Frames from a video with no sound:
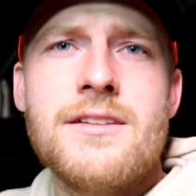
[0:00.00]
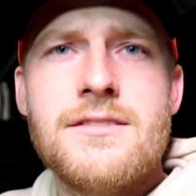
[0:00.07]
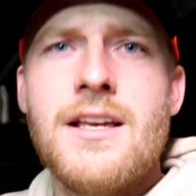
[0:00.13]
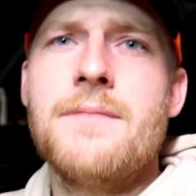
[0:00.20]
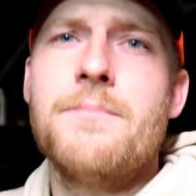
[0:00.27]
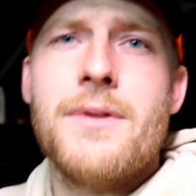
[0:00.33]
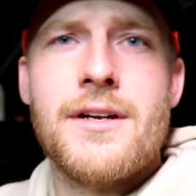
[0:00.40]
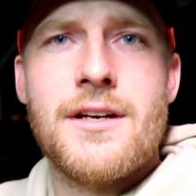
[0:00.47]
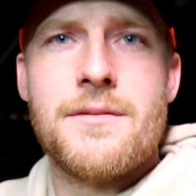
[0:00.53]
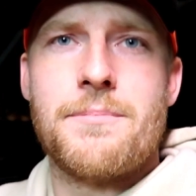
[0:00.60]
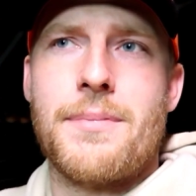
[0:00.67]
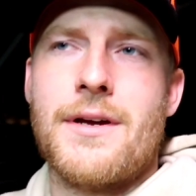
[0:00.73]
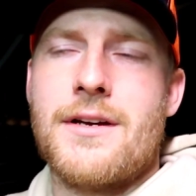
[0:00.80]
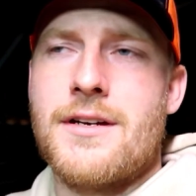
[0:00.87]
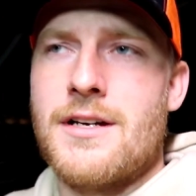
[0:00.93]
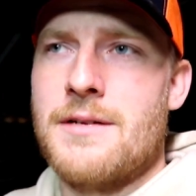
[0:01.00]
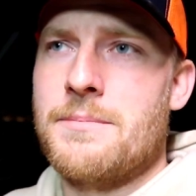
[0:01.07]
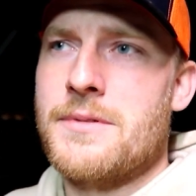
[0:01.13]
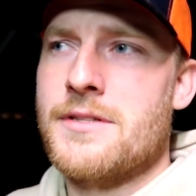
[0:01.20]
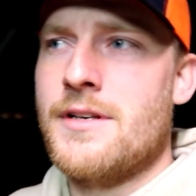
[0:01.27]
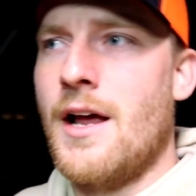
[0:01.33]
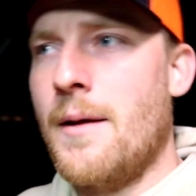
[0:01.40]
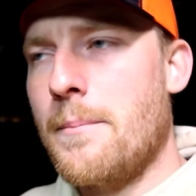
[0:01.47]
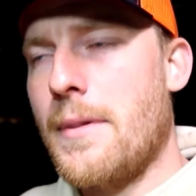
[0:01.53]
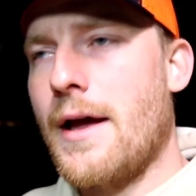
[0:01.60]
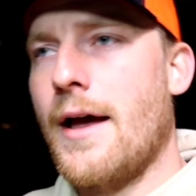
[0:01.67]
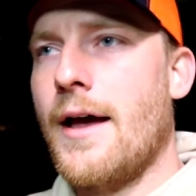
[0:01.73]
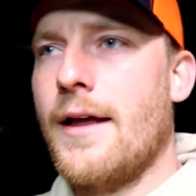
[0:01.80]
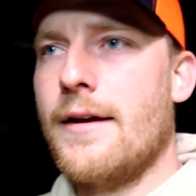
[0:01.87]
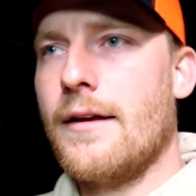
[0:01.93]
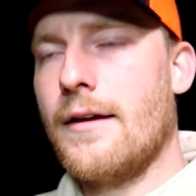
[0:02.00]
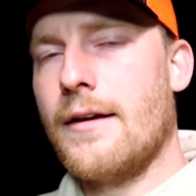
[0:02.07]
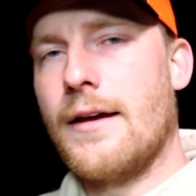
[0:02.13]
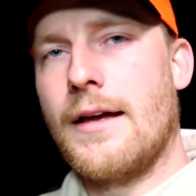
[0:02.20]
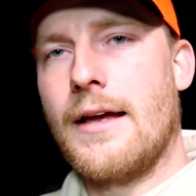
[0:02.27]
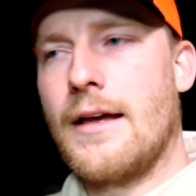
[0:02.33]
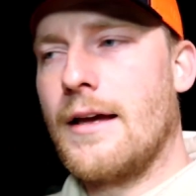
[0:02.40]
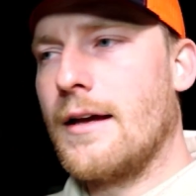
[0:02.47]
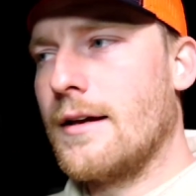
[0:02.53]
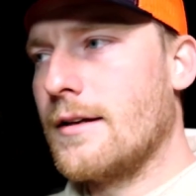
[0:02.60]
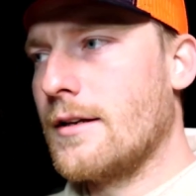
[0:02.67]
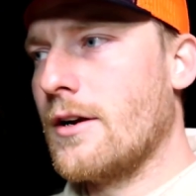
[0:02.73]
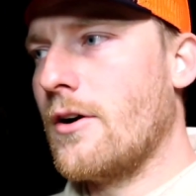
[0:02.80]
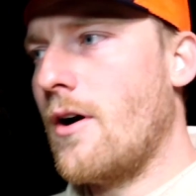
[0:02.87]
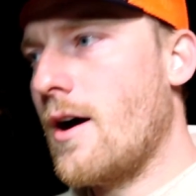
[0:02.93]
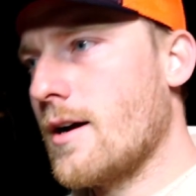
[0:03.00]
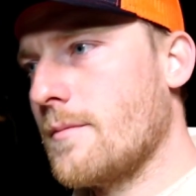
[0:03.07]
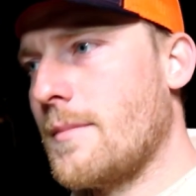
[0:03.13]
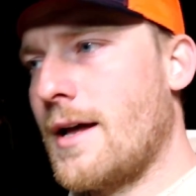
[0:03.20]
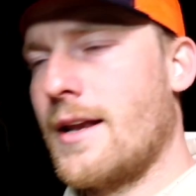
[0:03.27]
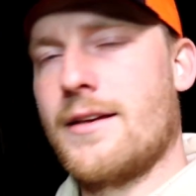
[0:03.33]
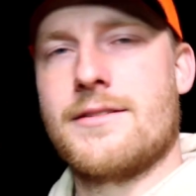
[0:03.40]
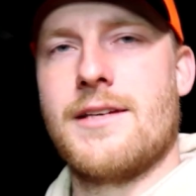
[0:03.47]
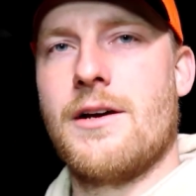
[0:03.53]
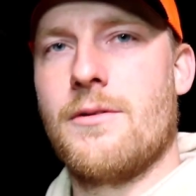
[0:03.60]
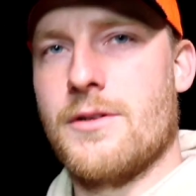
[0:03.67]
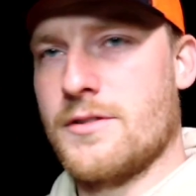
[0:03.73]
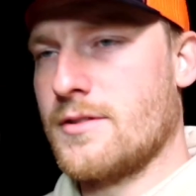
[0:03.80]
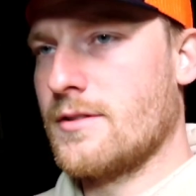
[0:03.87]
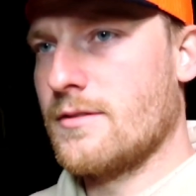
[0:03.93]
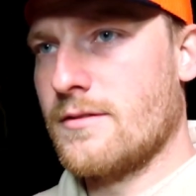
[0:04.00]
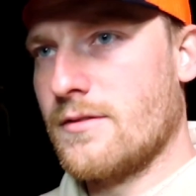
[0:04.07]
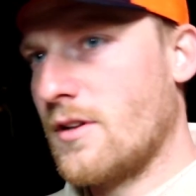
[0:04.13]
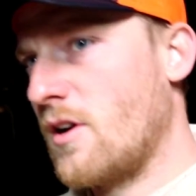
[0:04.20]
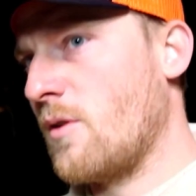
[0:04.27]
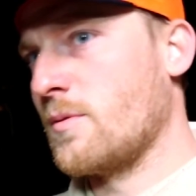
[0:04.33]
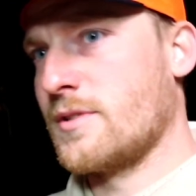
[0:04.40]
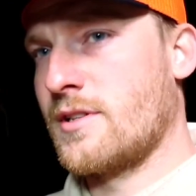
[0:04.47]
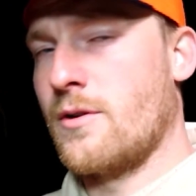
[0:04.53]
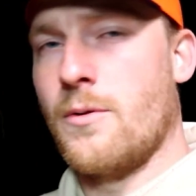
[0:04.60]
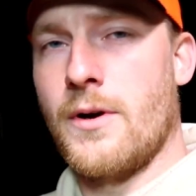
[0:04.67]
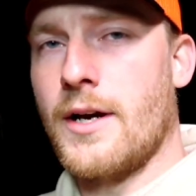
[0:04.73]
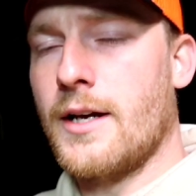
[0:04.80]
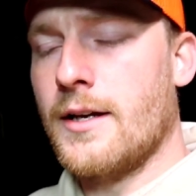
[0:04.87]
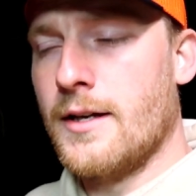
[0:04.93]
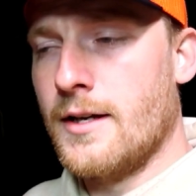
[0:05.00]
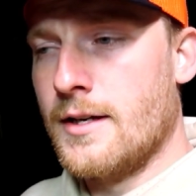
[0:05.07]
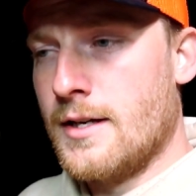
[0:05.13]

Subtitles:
it's got pretty good pickup. It's not bad. You know, automatics, they're always quick.